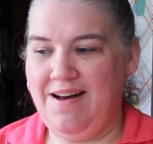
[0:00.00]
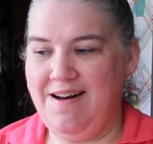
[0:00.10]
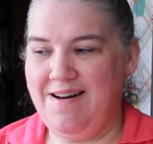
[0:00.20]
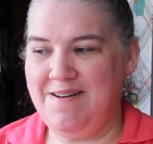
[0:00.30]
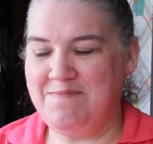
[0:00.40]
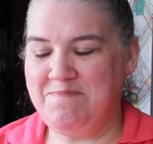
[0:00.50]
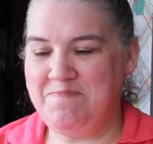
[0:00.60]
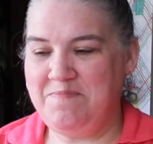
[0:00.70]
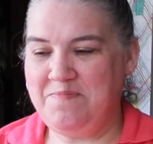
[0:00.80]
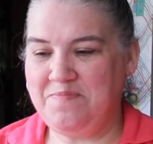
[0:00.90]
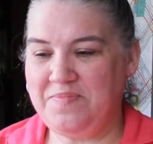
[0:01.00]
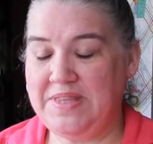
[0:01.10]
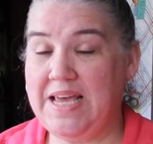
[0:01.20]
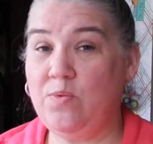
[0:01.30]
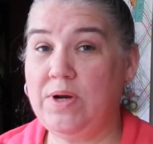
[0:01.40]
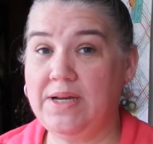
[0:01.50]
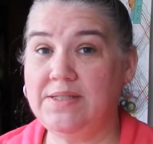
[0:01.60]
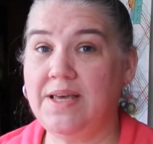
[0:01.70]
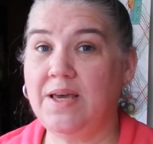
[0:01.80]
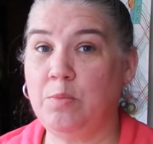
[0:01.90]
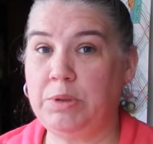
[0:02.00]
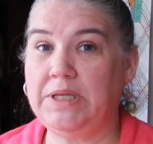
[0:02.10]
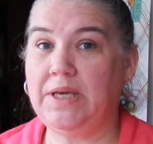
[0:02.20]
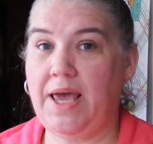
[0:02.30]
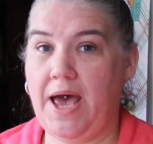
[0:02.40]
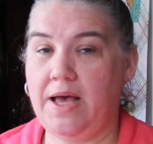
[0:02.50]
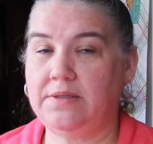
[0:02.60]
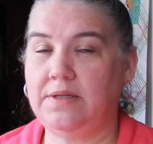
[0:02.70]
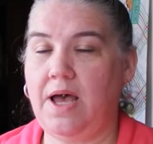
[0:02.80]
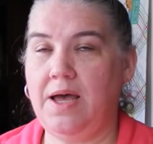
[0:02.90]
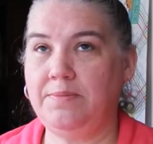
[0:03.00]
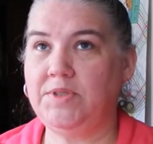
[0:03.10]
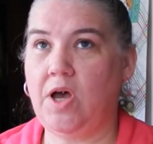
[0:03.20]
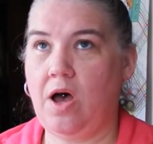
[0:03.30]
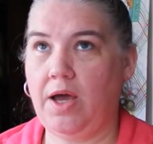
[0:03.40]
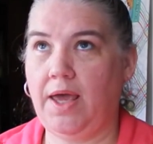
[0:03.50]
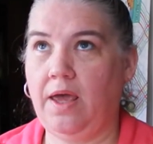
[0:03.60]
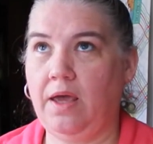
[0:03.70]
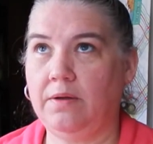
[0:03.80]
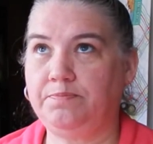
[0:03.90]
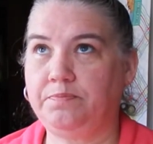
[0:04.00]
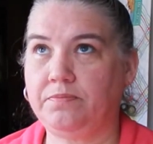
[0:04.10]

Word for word: Um, now, when I say complete cast, I'm talking